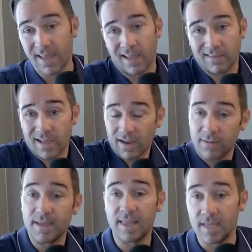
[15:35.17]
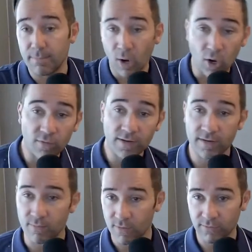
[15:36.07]
It's not going to be the perfect,
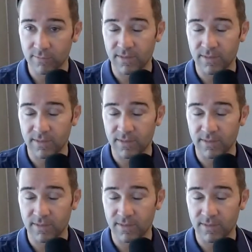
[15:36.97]
most